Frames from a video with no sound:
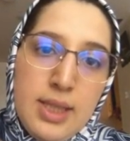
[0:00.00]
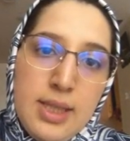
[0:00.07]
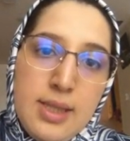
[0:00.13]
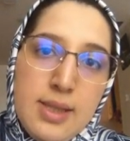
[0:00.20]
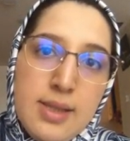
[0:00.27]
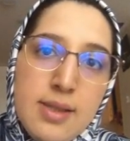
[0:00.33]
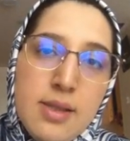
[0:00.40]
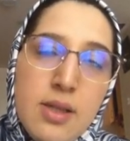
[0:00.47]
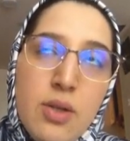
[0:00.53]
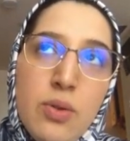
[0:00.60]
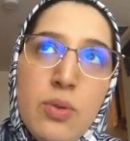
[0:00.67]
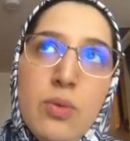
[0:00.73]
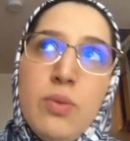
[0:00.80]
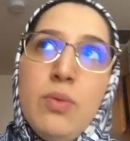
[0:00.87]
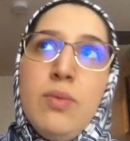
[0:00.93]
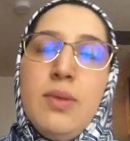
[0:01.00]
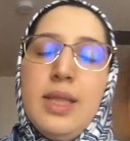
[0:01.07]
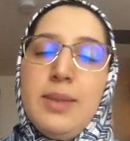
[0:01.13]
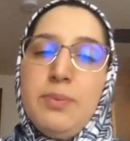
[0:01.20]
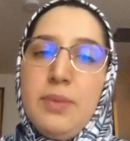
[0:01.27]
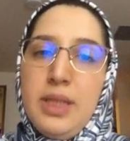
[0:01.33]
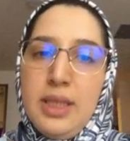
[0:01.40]
So let
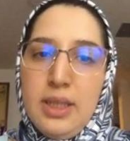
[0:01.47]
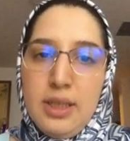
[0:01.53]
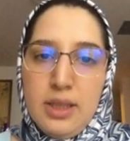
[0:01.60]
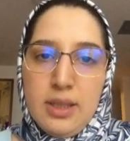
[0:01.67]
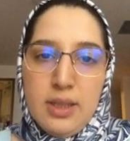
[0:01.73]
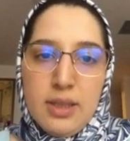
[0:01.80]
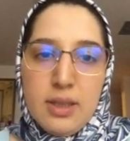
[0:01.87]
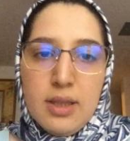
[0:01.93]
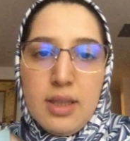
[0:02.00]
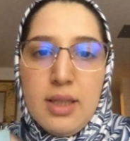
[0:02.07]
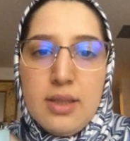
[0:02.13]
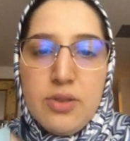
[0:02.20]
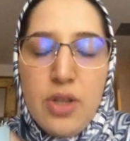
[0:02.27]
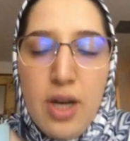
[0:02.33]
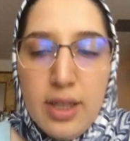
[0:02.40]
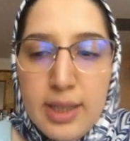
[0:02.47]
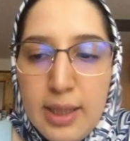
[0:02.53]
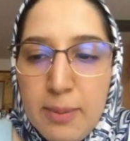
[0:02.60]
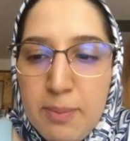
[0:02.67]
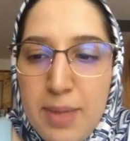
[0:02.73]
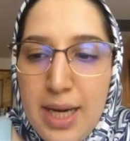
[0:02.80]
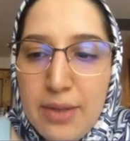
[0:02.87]
me talk
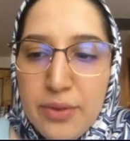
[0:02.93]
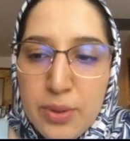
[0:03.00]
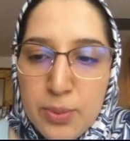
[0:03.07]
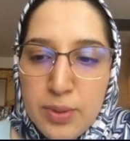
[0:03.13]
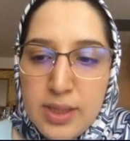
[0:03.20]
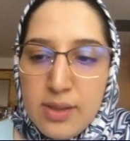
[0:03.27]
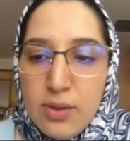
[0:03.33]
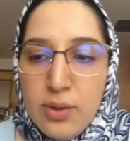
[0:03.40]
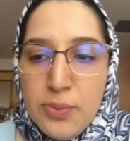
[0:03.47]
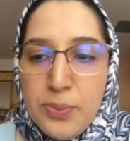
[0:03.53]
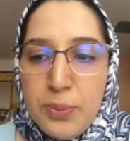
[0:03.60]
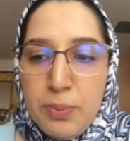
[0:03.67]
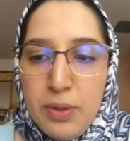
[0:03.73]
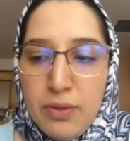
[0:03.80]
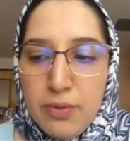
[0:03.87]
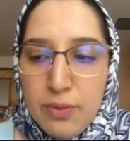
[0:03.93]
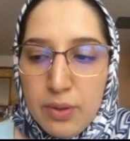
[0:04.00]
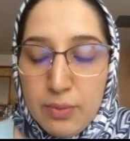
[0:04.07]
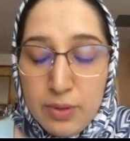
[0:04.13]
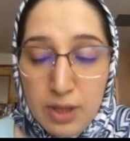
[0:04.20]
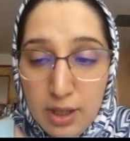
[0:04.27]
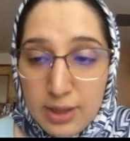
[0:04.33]
about the result, but
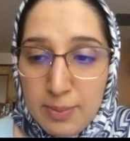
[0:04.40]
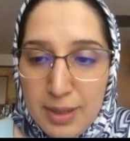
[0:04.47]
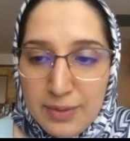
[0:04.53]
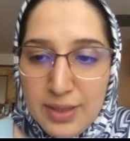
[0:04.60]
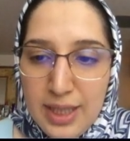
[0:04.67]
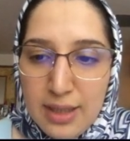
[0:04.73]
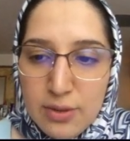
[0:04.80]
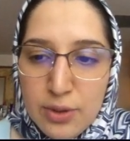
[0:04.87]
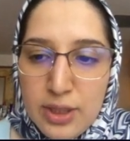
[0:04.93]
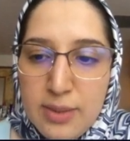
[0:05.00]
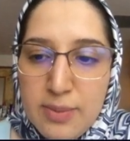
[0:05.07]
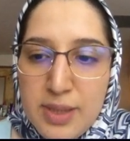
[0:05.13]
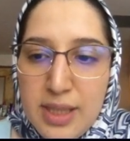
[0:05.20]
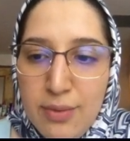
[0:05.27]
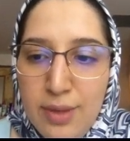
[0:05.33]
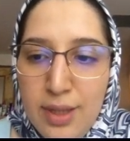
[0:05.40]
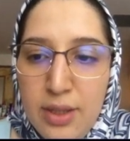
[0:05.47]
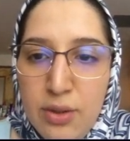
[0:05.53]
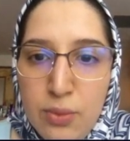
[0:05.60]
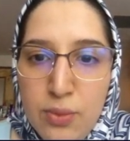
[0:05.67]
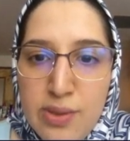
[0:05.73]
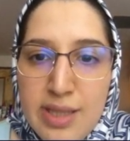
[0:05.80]
talk about the algorithms that we
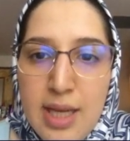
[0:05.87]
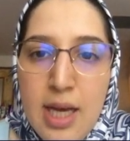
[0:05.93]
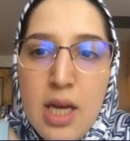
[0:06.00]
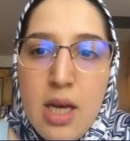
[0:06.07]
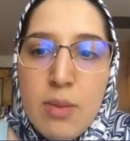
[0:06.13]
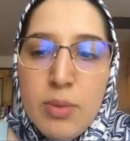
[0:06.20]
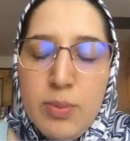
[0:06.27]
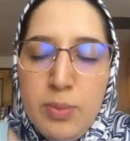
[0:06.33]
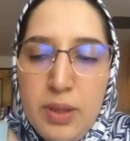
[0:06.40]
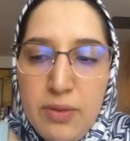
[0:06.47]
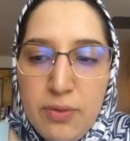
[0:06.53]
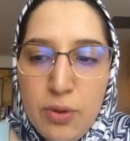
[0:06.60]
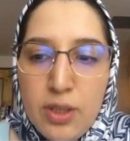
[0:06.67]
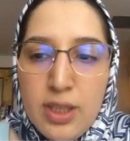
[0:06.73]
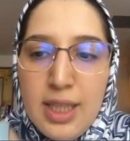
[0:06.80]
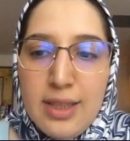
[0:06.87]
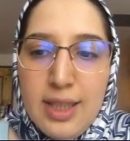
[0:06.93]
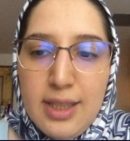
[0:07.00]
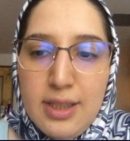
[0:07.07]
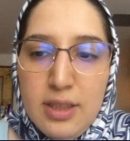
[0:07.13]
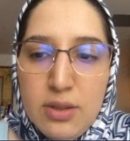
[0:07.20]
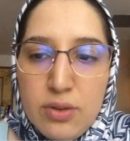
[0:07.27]
used. But before that, I
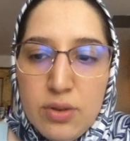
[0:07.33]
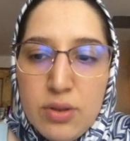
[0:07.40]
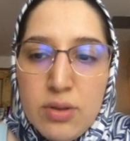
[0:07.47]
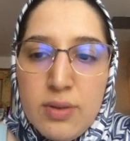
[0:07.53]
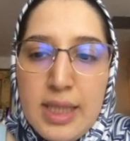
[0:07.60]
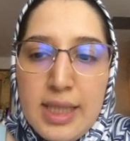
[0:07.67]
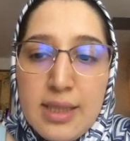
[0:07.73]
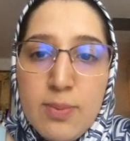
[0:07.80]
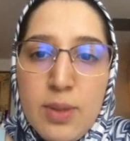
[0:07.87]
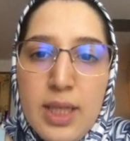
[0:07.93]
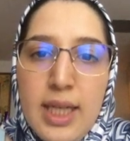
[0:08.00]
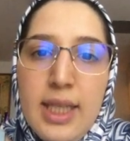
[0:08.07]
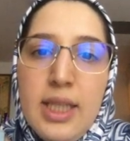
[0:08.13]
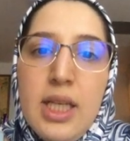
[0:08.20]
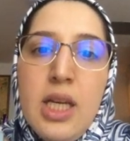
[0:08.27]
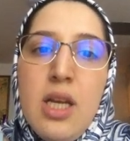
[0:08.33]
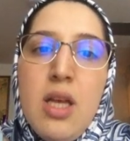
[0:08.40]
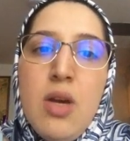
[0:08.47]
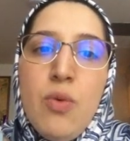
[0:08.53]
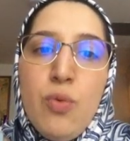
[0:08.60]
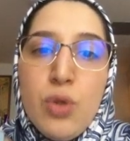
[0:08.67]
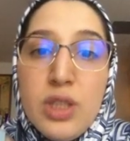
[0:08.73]
need to explain
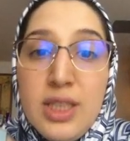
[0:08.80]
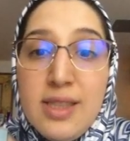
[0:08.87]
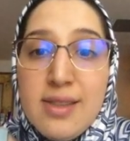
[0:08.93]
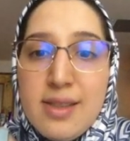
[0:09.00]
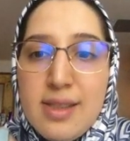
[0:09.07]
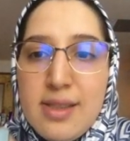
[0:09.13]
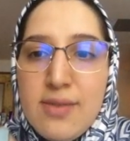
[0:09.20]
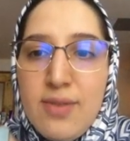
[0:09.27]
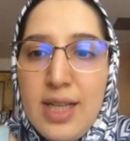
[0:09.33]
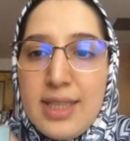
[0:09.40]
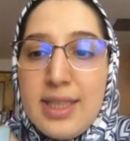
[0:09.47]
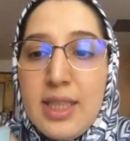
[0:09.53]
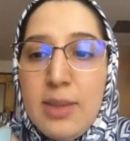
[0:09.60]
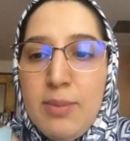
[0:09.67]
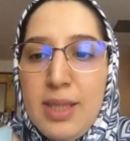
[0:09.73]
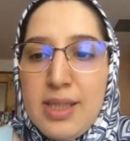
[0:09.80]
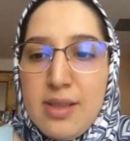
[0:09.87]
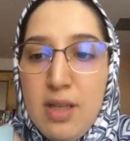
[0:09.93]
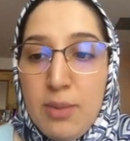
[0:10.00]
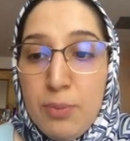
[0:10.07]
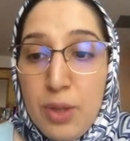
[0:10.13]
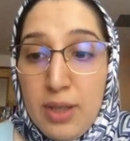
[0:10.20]
what is this flattening-based
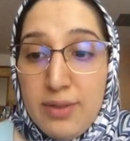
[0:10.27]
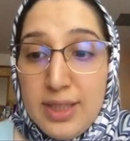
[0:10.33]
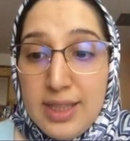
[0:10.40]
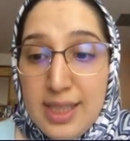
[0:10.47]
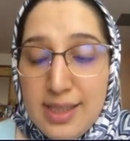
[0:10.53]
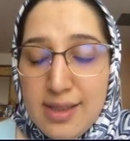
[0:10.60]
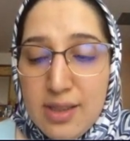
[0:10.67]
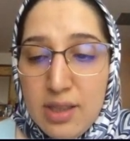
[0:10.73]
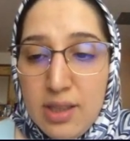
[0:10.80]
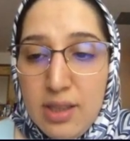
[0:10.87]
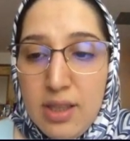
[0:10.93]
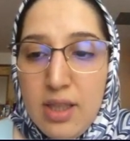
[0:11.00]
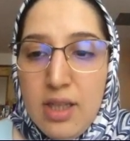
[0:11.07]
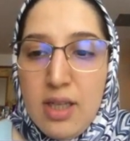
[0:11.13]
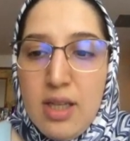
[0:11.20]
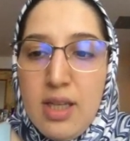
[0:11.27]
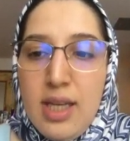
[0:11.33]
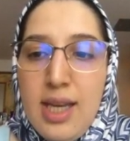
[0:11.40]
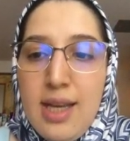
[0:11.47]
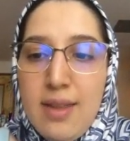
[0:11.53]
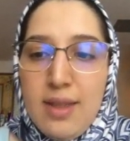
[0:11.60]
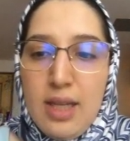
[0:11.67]
non-private tester,
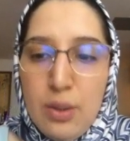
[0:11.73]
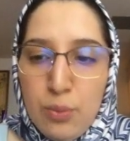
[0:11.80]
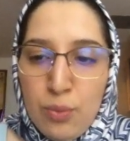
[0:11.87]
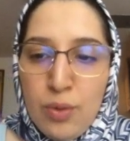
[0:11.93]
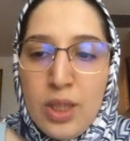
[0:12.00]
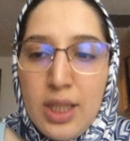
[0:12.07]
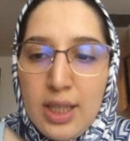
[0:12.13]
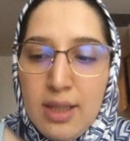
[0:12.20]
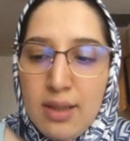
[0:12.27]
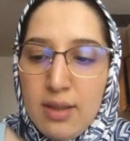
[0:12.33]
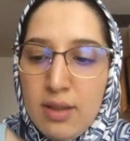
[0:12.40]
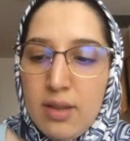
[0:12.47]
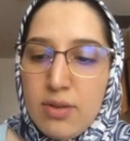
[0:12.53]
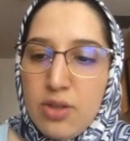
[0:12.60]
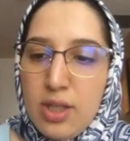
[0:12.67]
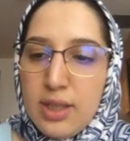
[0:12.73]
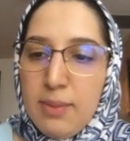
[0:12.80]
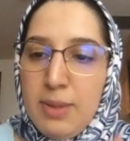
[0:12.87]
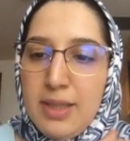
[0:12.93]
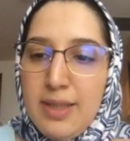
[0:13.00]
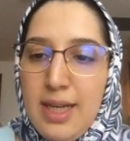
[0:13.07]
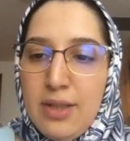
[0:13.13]
and then we can talk
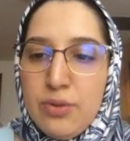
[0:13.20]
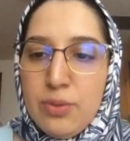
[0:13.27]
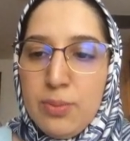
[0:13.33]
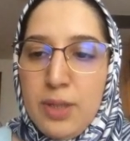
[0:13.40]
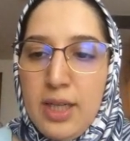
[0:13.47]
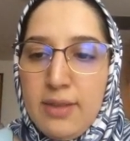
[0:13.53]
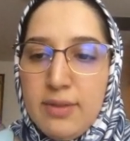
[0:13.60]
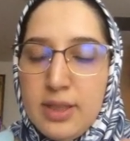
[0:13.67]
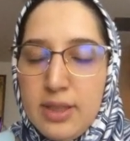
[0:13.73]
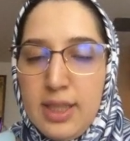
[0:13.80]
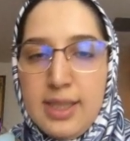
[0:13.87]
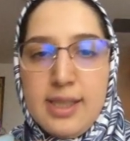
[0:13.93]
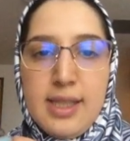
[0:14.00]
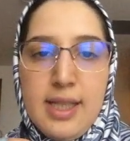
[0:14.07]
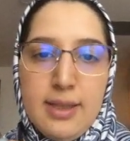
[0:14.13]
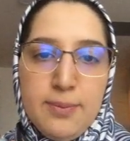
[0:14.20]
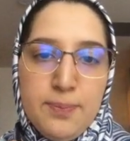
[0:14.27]
about how to privatize that.